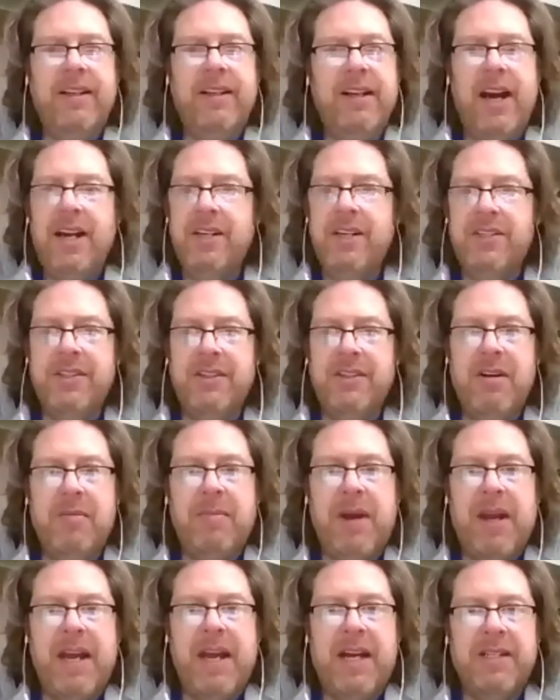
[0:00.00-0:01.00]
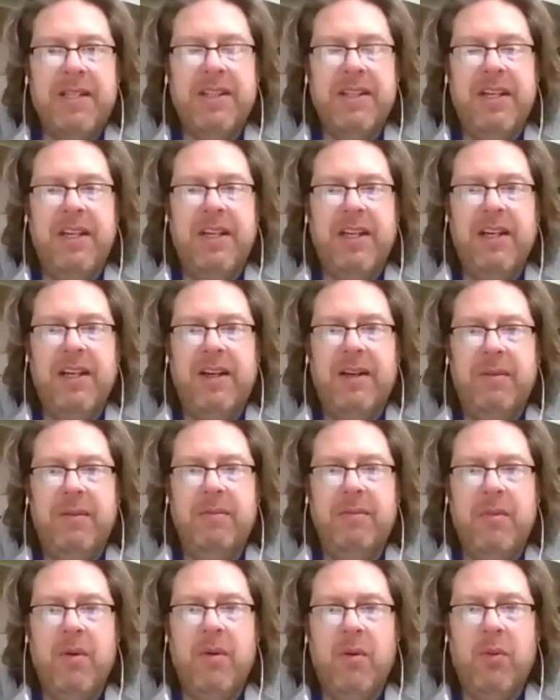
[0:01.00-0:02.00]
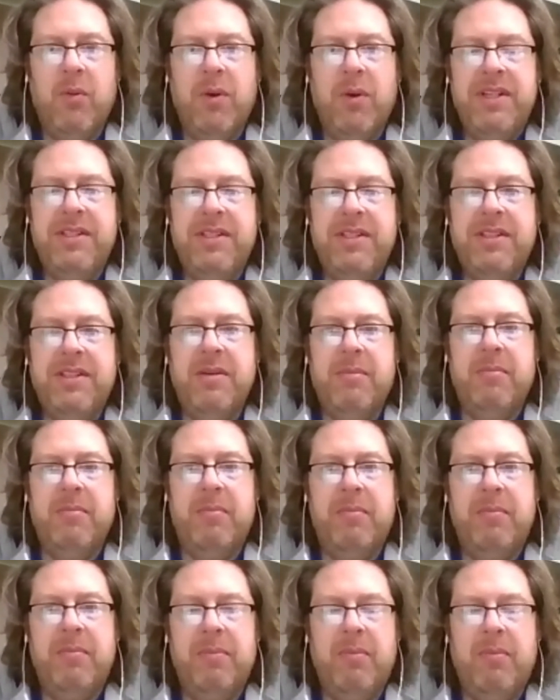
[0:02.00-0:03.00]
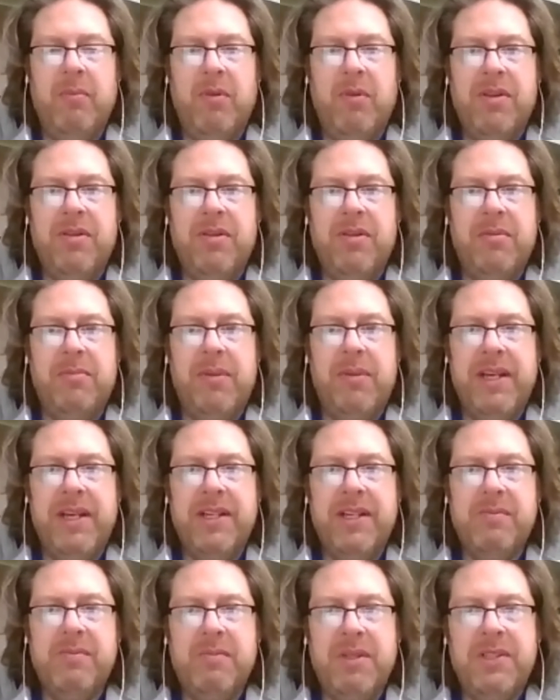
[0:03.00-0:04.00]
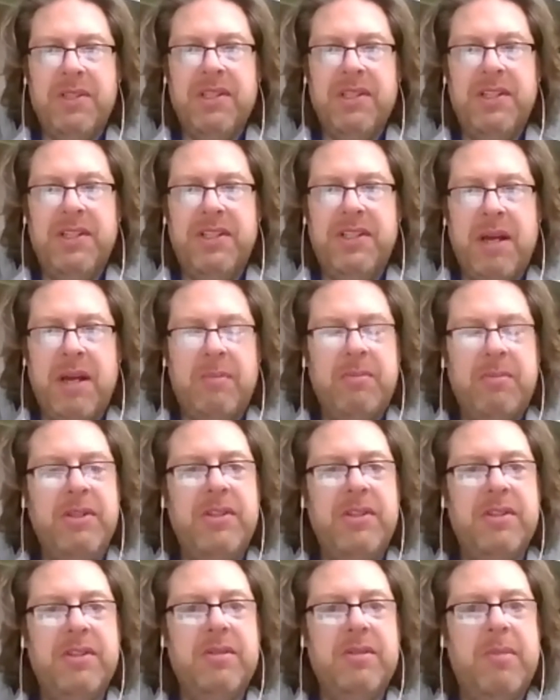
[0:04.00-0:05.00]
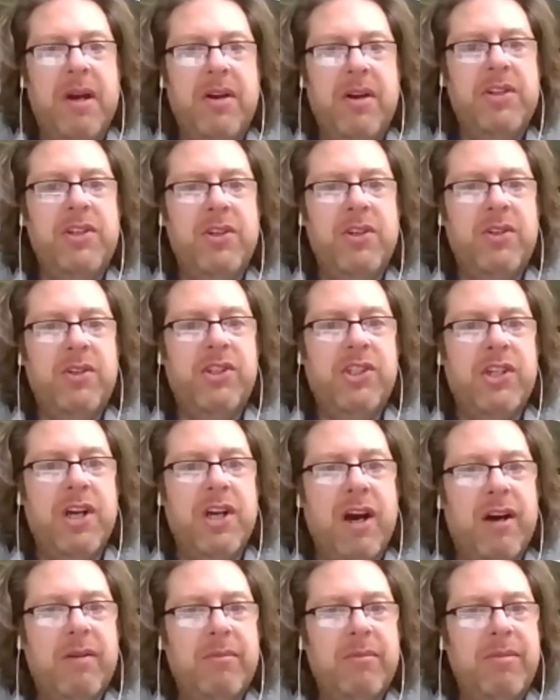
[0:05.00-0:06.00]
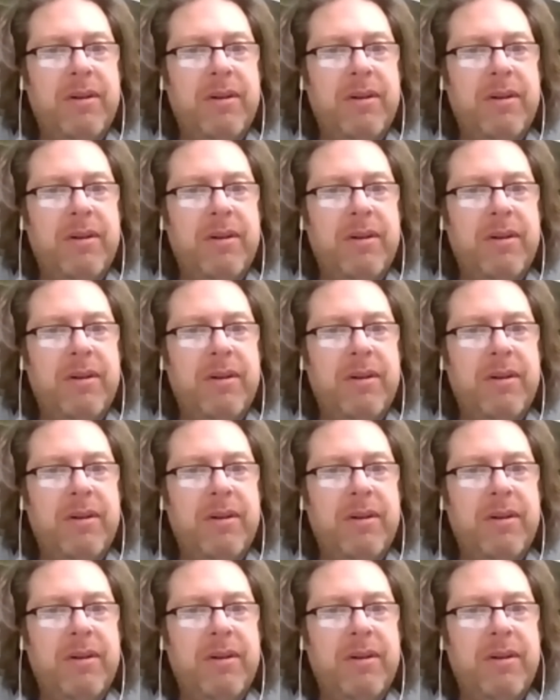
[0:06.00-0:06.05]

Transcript: got to start by asking, what is the one of the biggest misconceptions about your job?